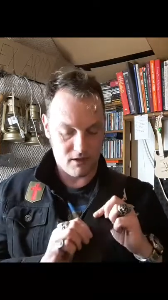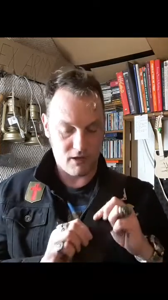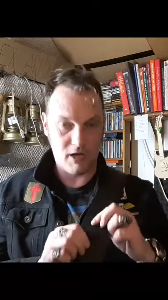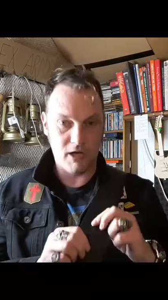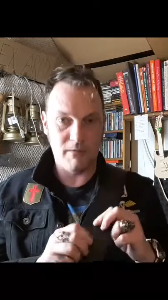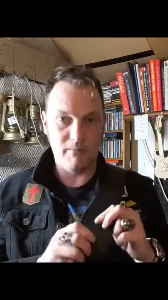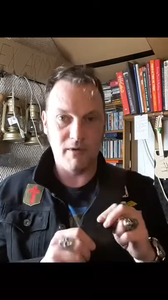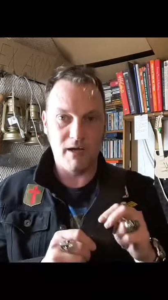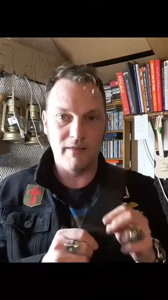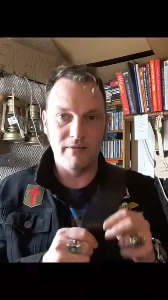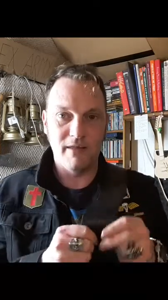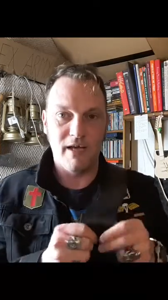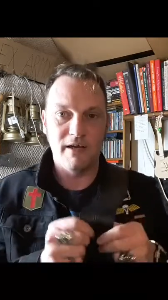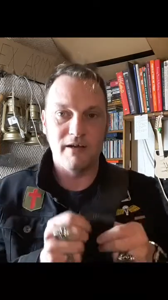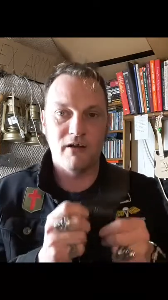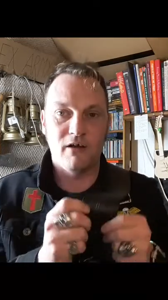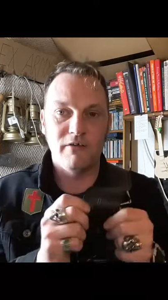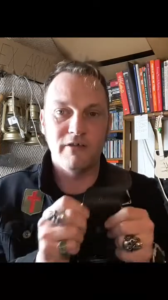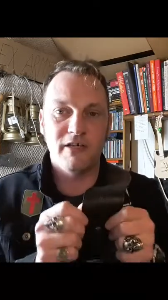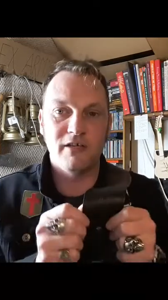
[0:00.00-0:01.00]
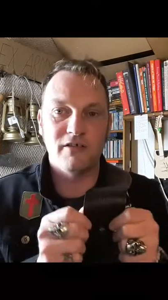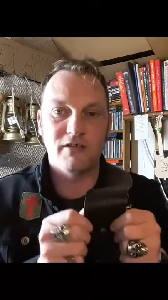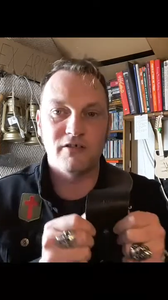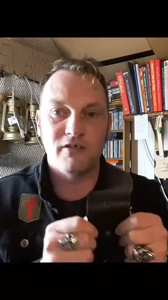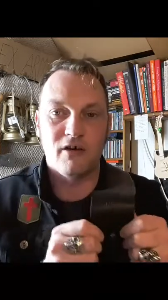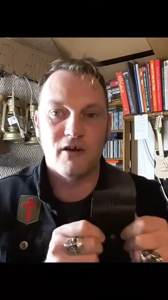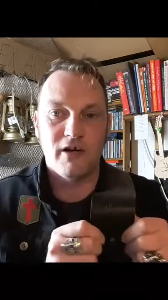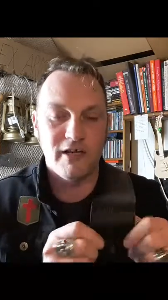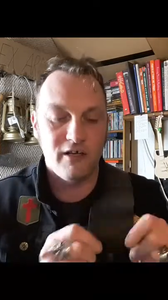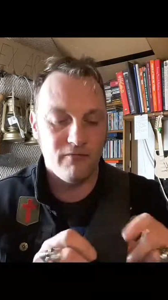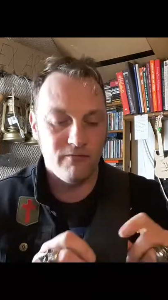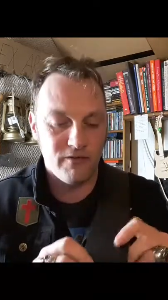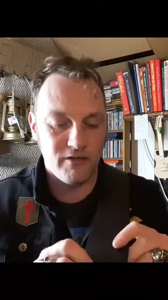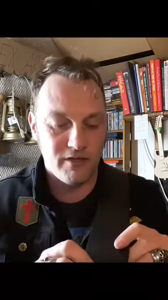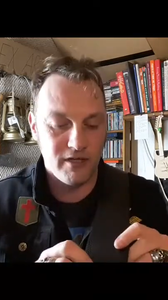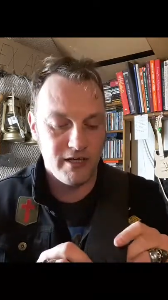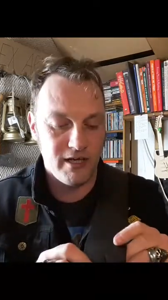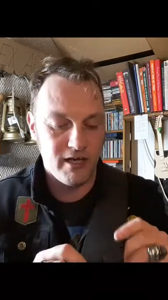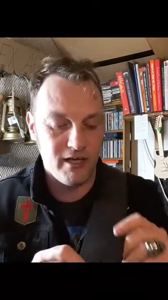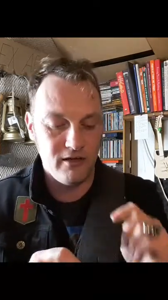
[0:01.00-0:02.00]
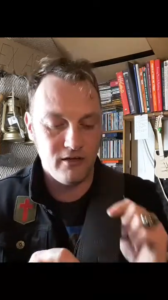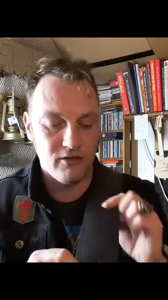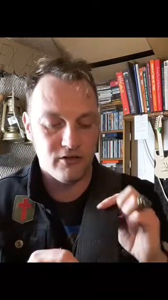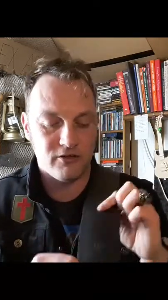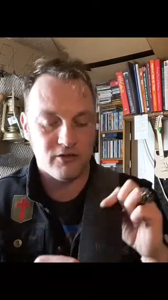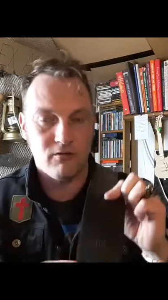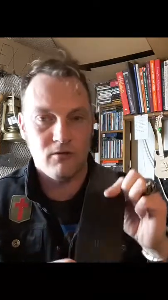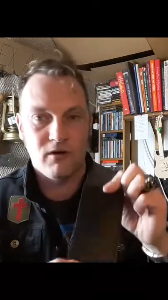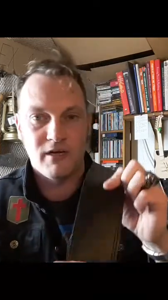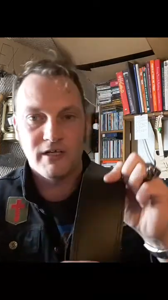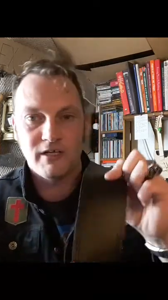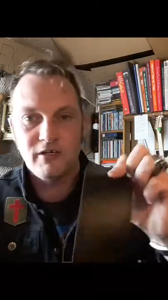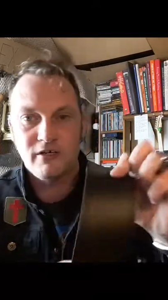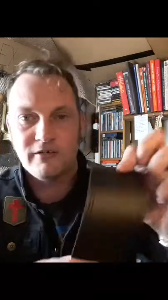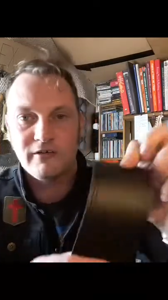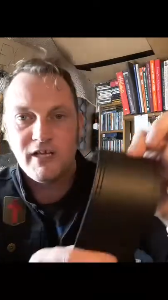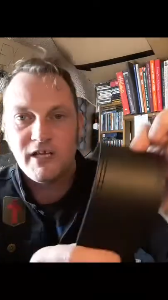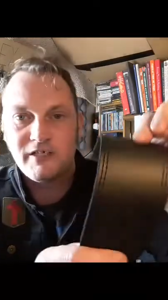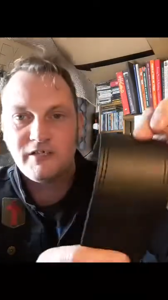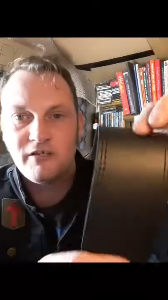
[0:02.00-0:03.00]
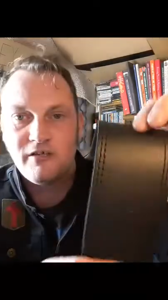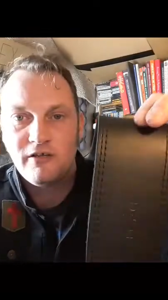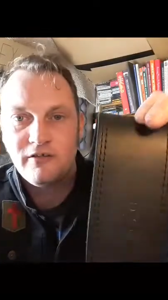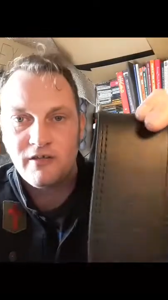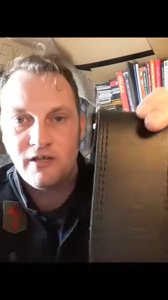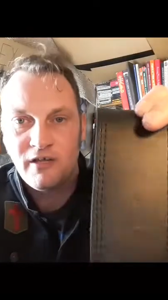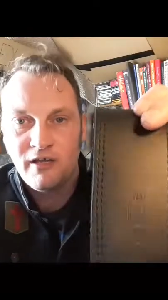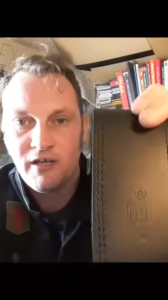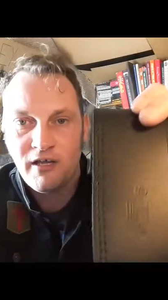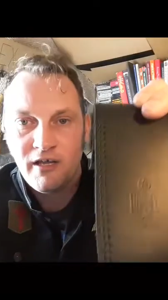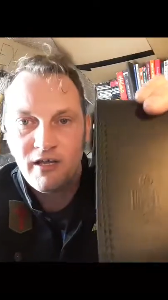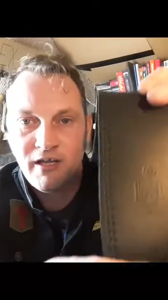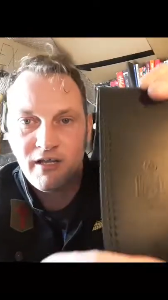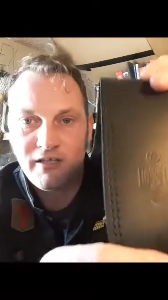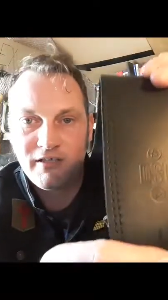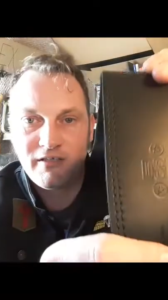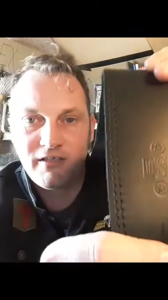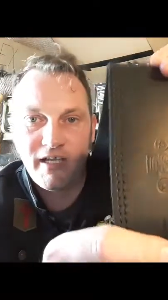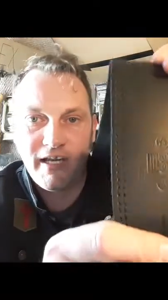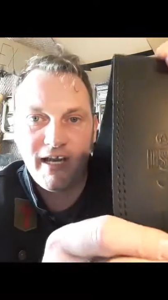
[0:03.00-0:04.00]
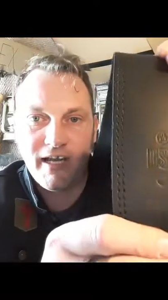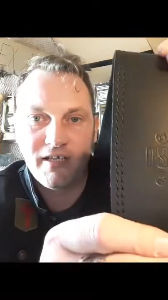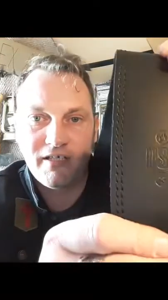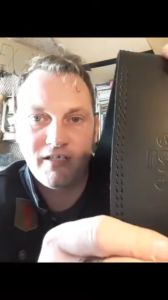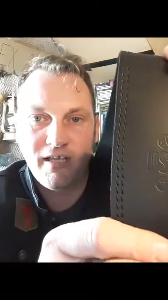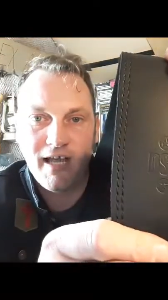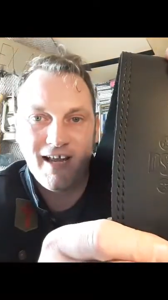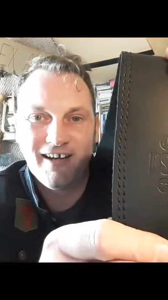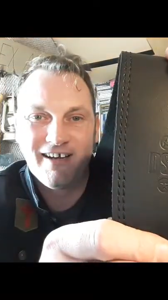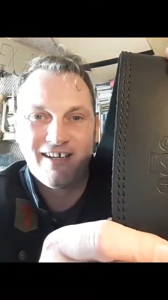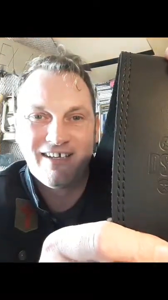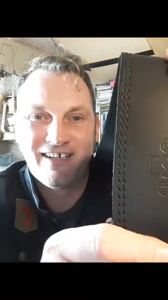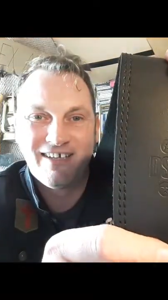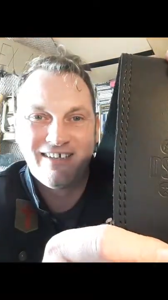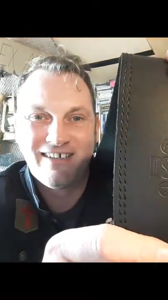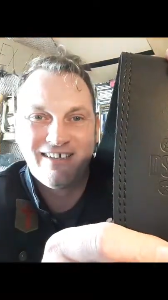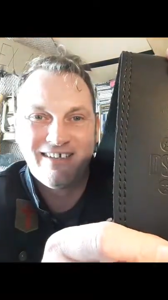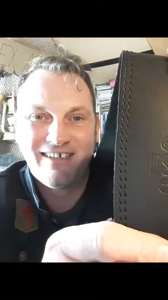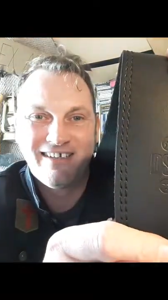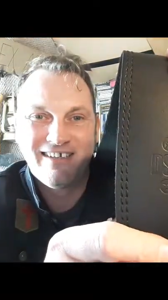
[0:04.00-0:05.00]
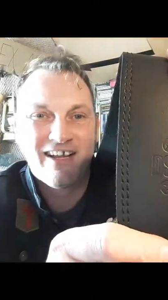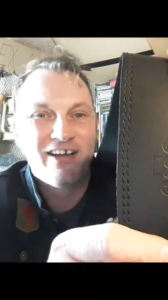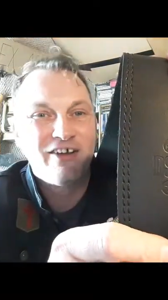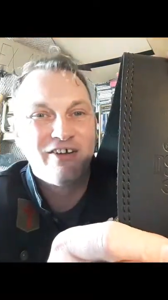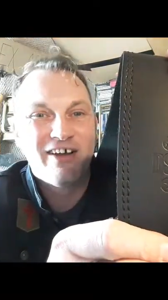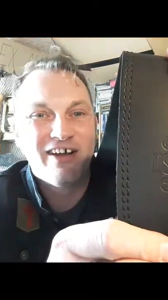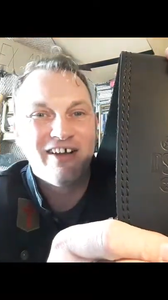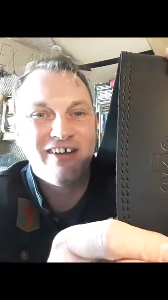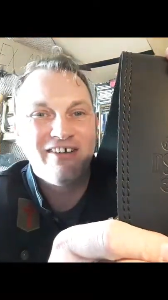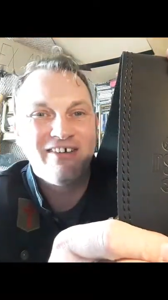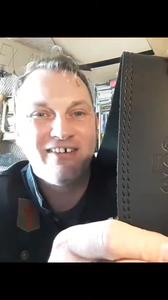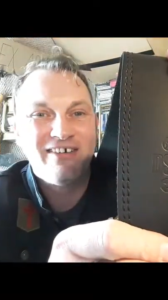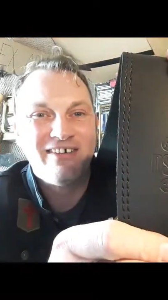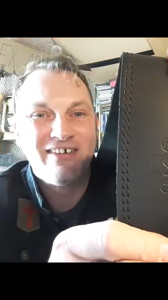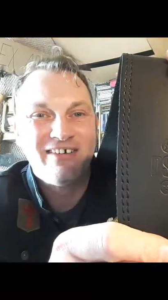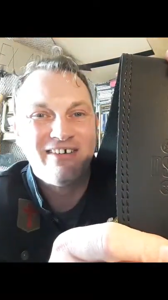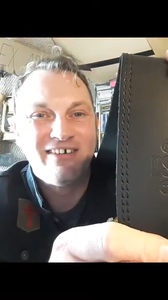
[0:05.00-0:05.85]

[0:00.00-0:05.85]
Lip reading: And then on the other side, obviously, it looks quite good. There's another DSL logo.